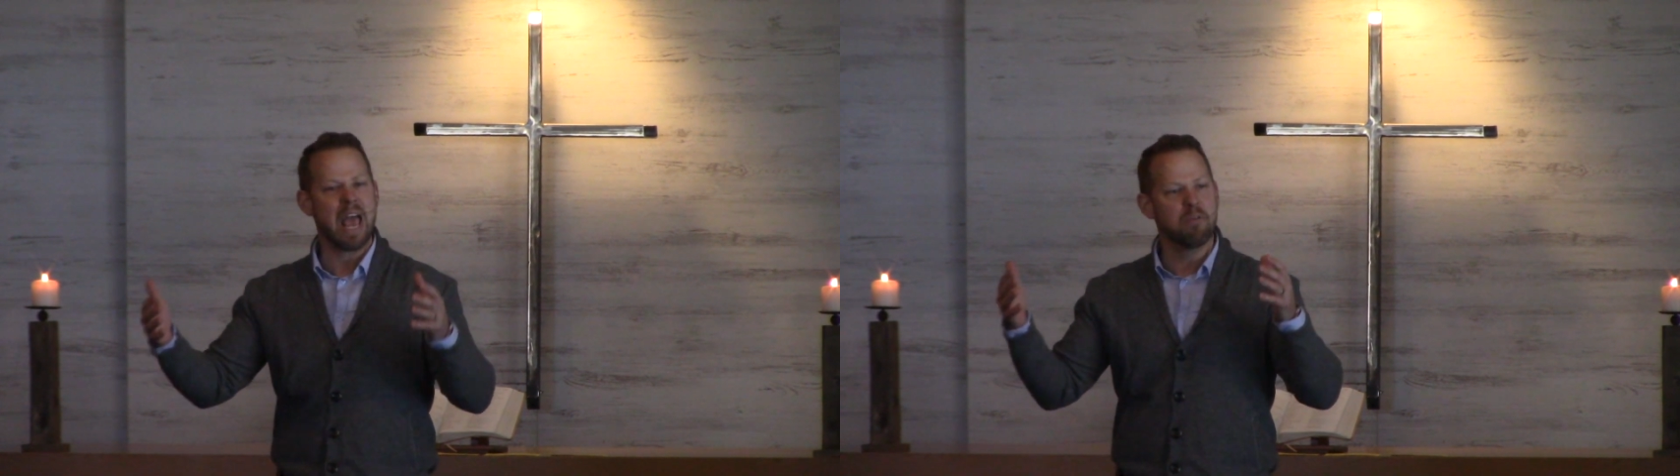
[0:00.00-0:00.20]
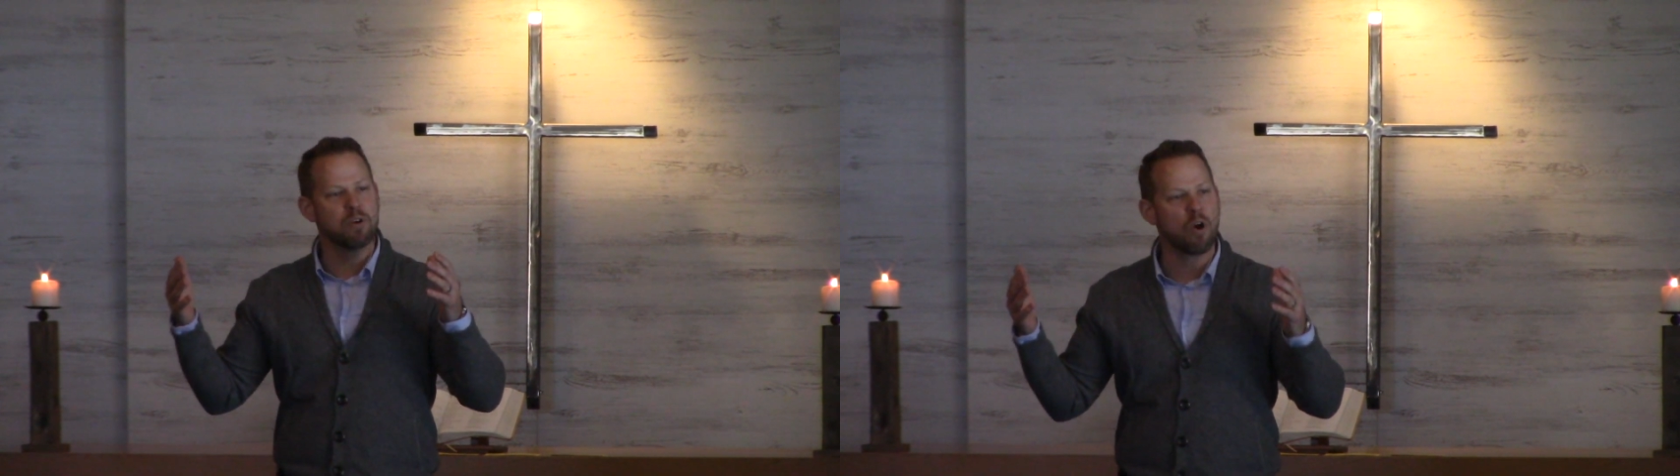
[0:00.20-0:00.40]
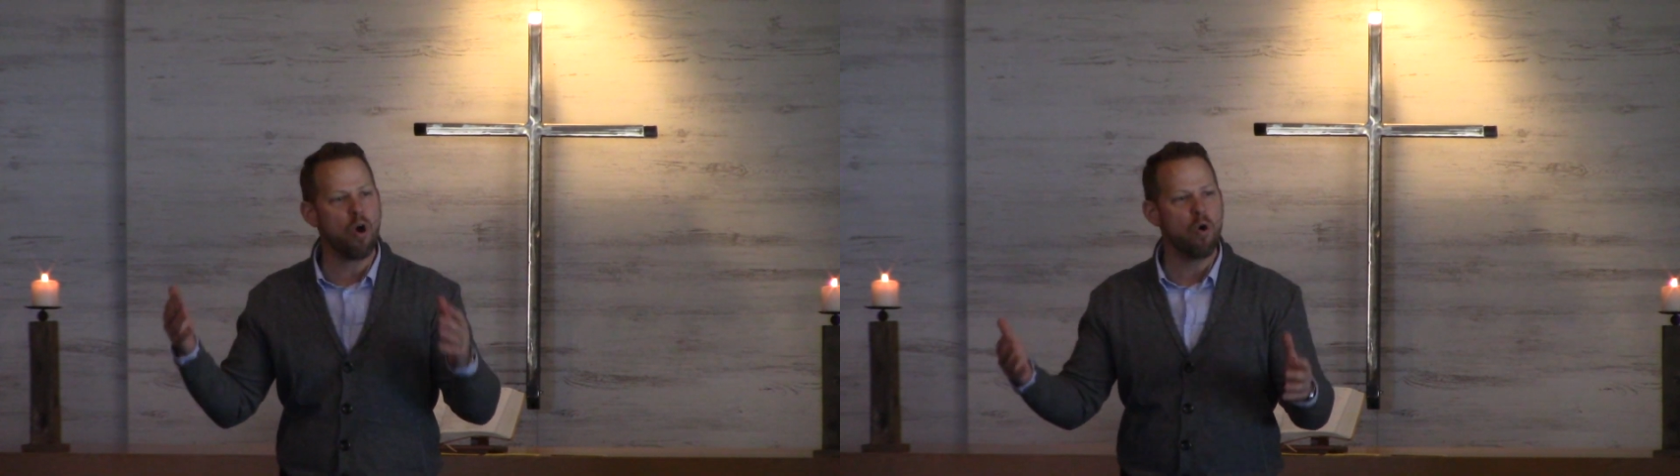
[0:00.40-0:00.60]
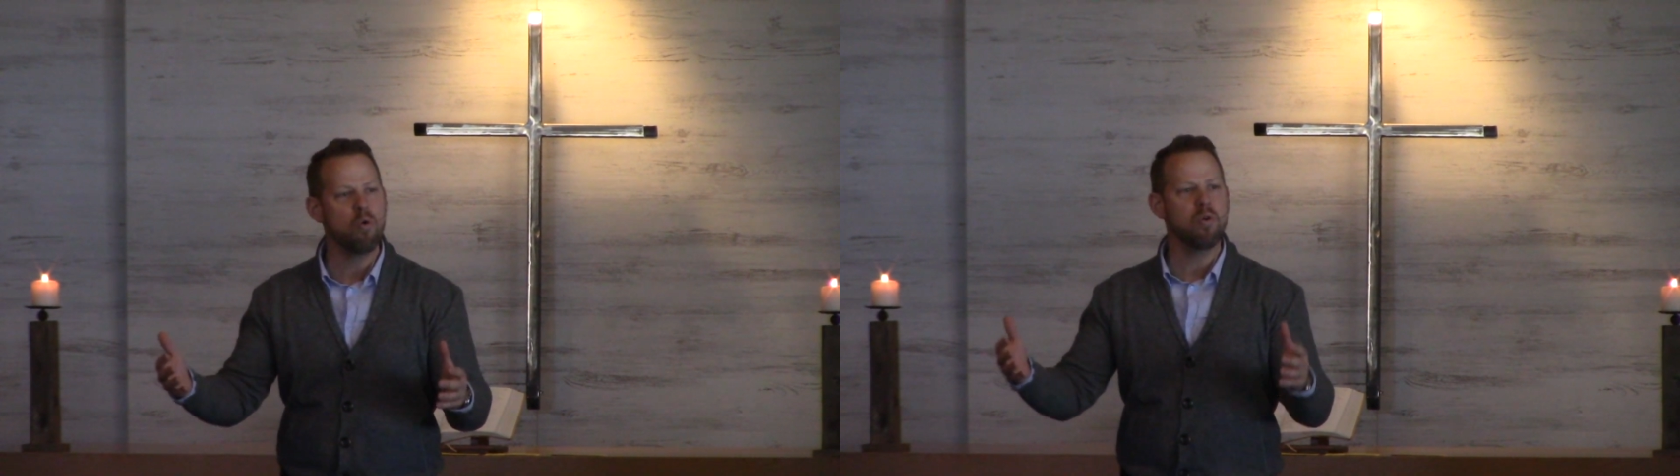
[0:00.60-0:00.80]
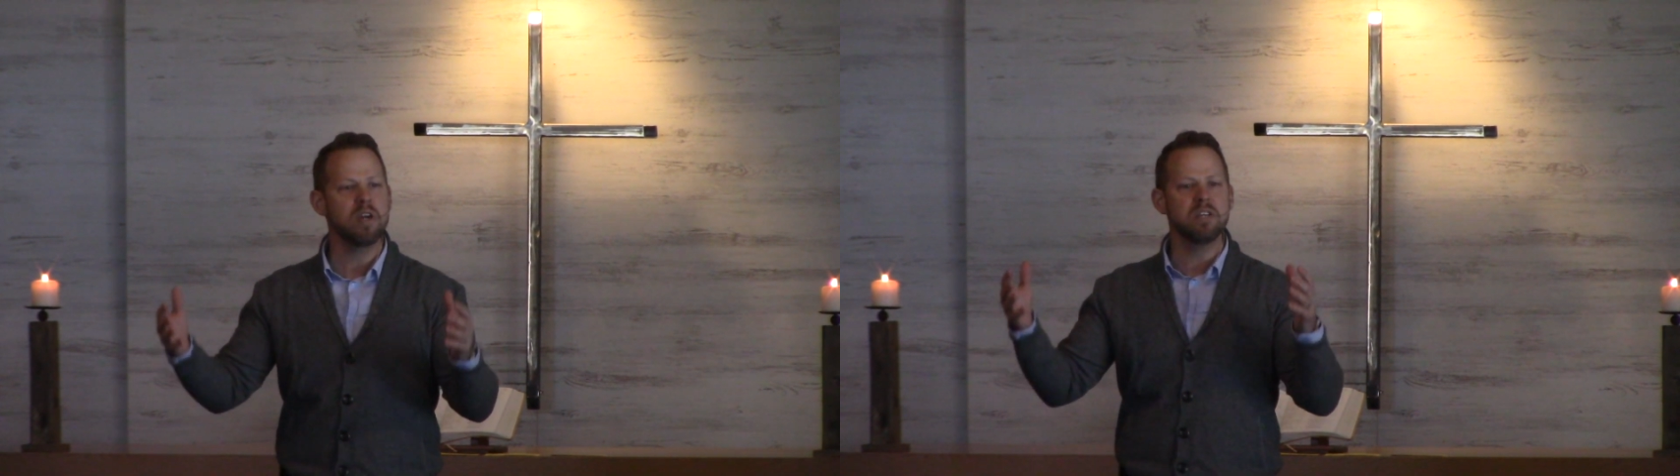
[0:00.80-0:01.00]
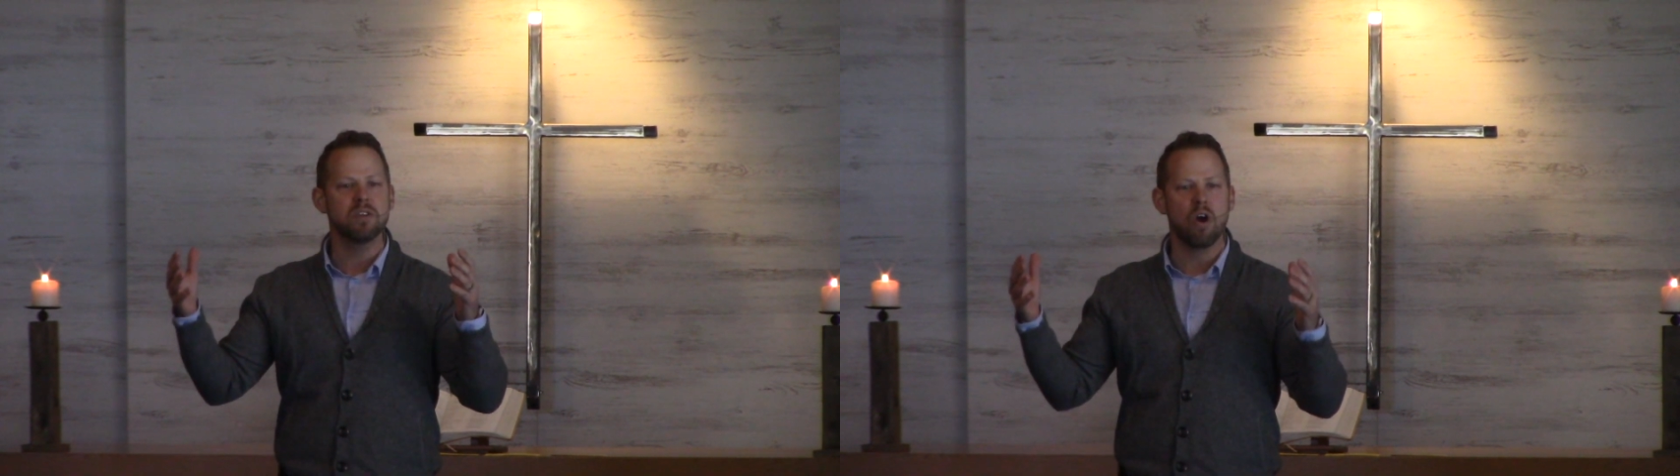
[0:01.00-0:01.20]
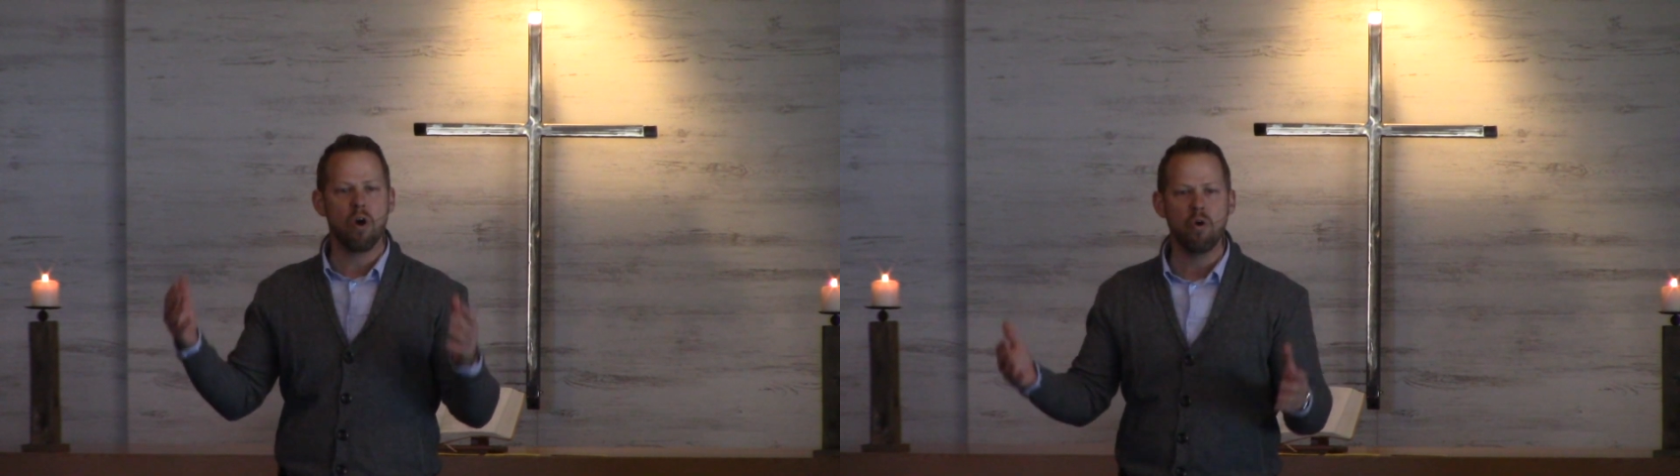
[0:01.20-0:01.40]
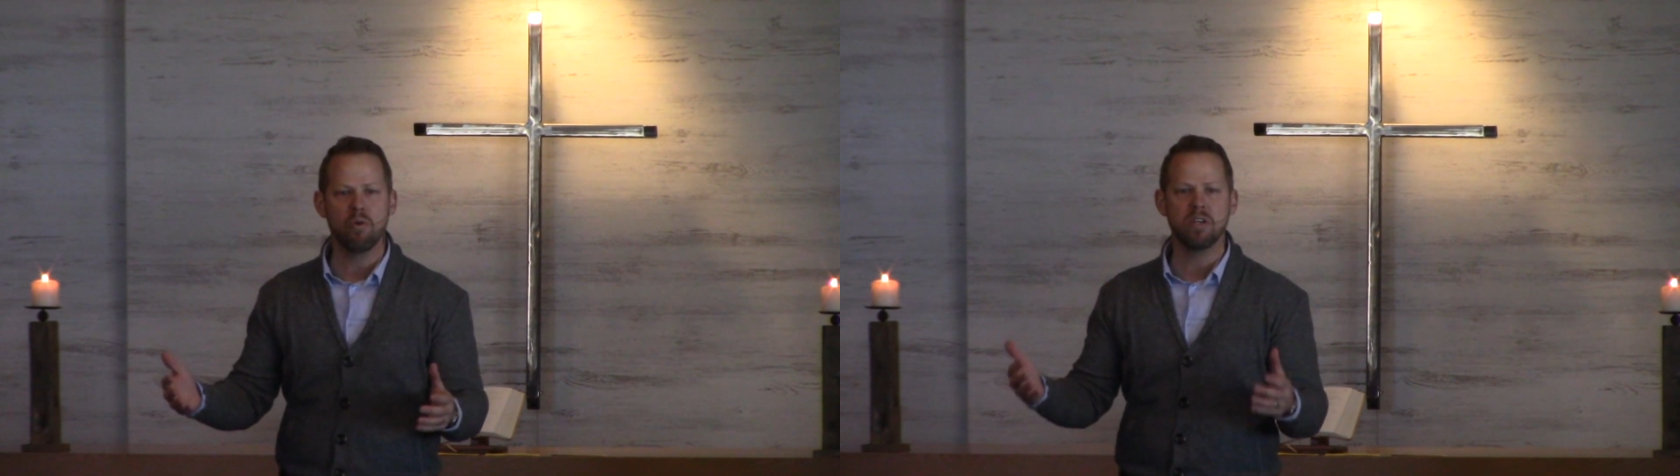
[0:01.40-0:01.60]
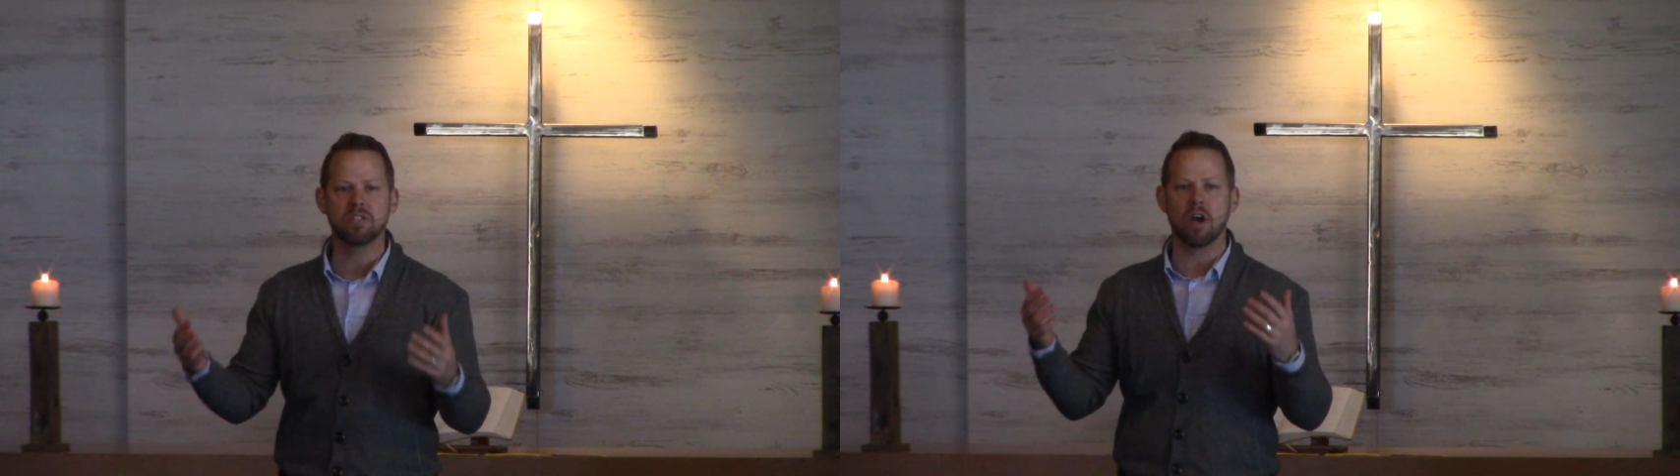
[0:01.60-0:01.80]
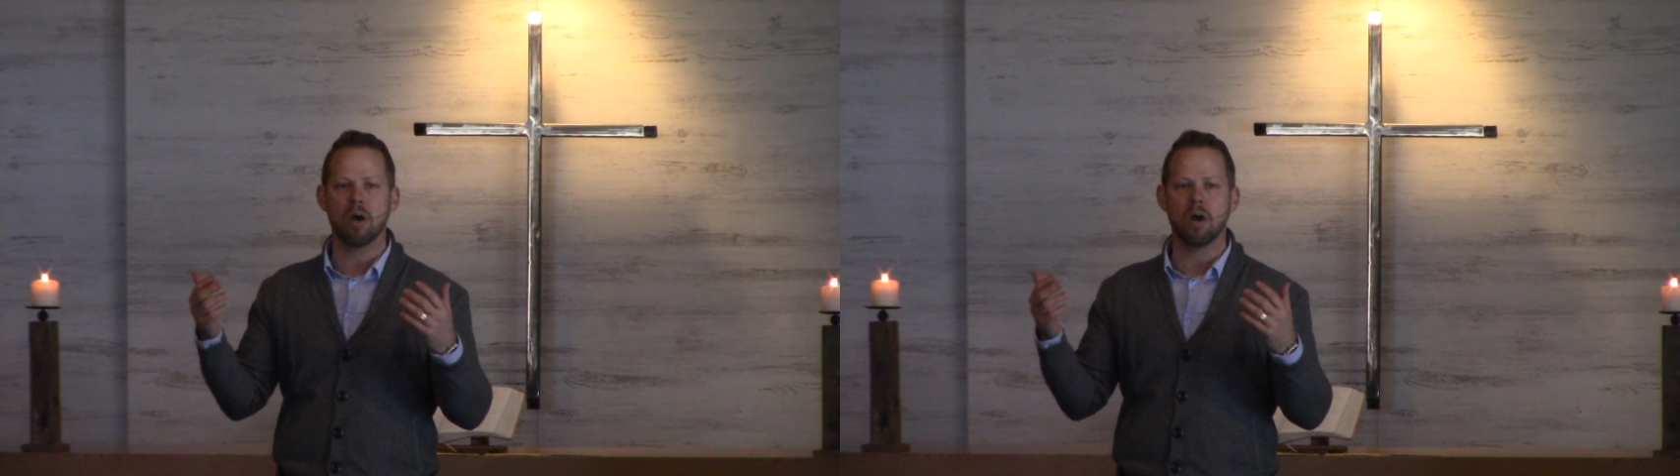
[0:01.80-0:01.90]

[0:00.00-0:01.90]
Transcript: And we're always